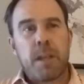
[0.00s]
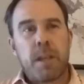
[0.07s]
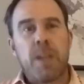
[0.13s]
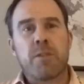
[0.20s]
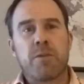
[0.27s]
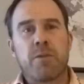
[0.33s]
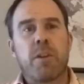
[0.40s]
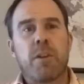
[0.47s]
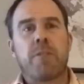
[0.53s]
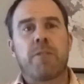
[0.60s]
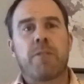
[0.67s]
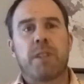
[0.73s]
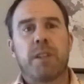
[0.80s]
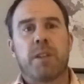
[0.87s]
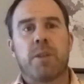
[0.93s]
is
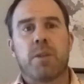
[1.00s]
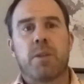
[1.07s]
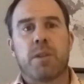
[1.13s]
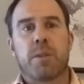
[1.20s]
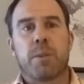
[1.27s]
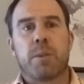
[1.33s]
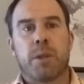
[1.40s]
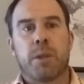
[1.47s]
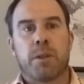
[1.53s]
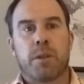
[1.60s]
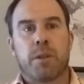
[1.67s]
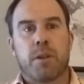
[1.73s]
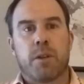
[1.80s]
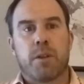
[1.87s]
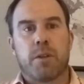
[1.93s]
roughly the lowest point on
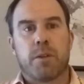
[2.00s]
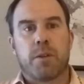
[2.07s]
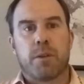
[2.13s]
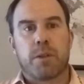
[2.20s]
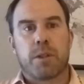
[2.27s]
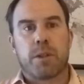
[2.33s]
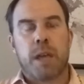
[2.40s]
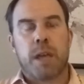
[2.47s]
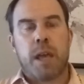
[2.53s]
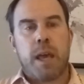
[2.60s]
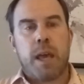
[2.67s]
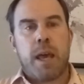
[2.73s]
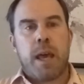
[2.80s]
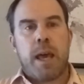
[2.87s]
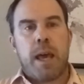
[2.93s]
the golf course.
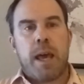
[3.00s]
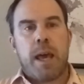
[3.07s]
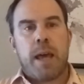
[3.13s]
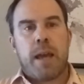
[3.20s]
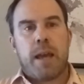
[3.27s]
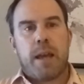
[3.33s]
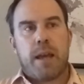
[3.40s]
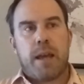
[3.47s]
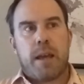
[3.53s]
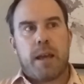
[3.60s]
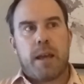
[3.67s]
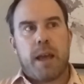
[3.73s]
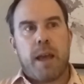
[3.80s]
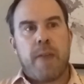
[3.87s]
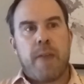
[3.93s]
And
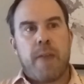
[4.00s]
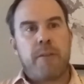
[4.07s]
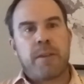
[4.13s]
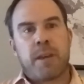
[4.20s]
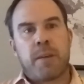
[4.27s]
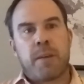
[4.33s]
everything